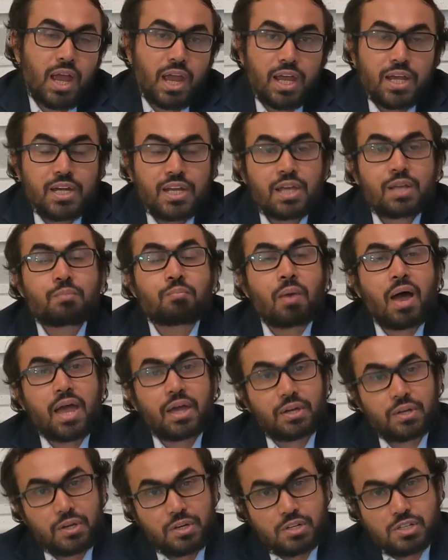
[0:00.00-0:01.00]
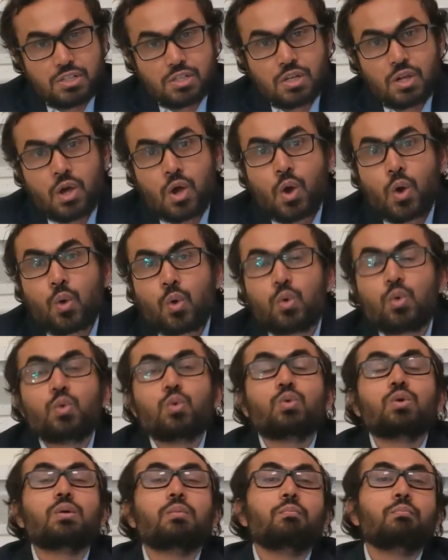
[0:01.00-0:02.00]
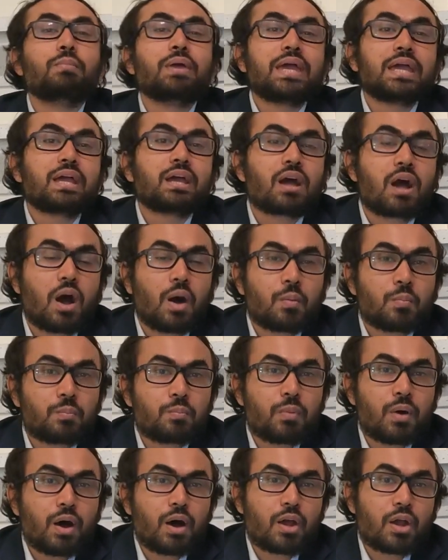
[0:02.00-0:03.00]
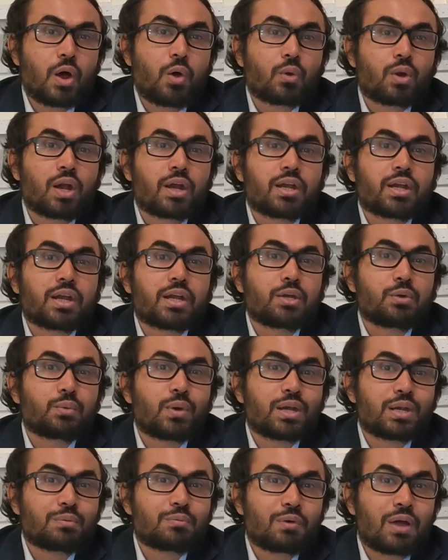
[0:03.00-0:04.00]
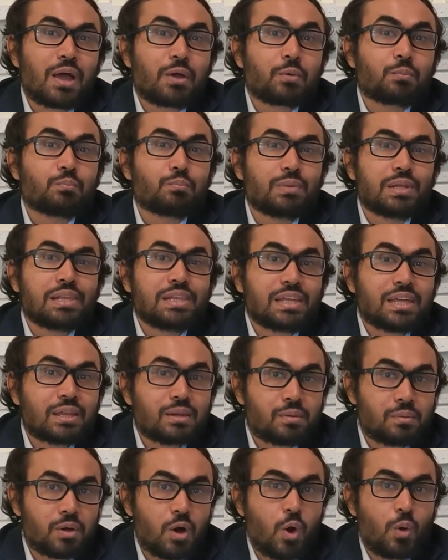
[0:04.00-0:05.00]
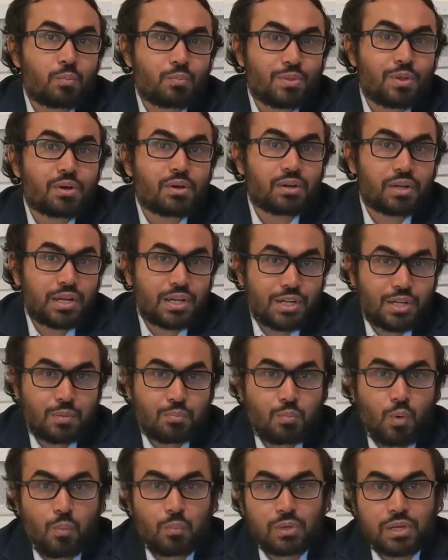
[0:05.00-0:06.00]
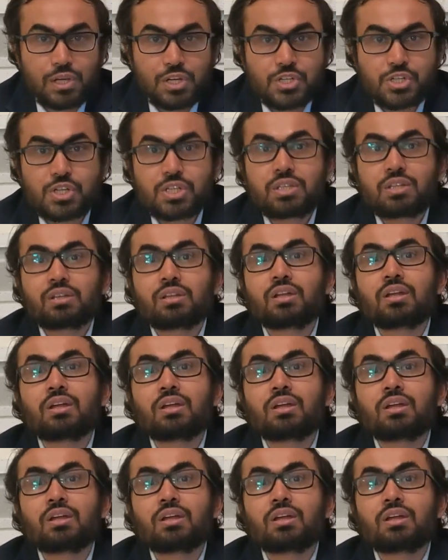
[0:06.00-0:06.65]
Indian migrants who make up around 125 million of the Indian population